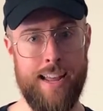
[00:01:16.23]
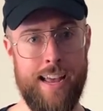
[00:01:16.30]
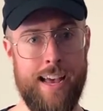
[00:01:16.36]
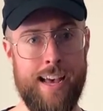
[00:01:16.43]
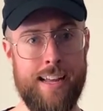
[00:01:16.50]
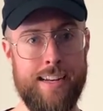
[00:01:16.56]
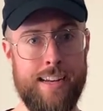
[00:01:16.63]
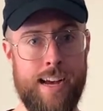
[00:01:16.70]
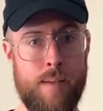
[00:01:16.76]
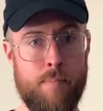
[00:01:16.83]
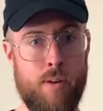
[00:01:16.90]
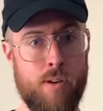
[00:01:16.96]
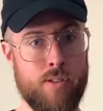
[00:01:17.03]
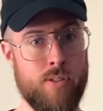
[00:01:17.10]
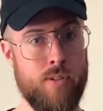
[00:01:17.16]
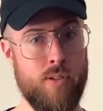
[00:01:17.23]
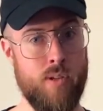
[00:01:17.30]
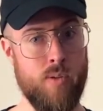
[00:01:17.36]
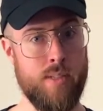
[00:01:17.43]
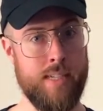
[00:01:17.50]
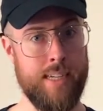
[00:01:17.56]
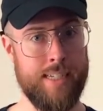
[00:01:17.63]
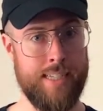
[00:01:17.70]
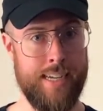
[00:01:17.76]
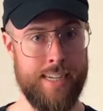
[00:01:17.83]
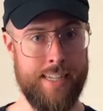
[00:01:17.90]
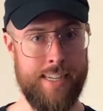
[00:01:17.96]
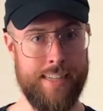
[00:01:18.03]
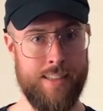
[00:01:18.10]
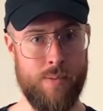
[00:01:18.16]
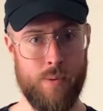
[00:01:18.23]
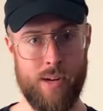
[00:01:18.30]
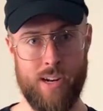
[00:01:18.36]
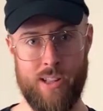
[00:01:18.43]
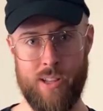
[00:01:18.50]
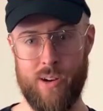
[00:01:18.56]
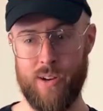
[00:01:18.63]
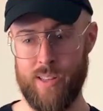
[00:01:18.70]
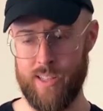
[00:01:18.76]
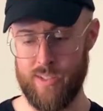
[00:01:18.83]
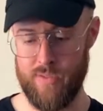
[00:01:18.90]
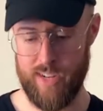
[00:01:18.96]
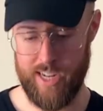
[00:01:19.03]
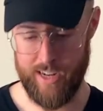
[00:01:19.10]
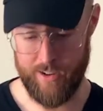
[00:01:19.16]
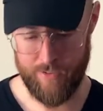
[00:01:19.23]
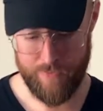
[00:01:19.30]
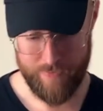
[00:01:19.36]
and I'm also using a technique that we're going to learn in this video.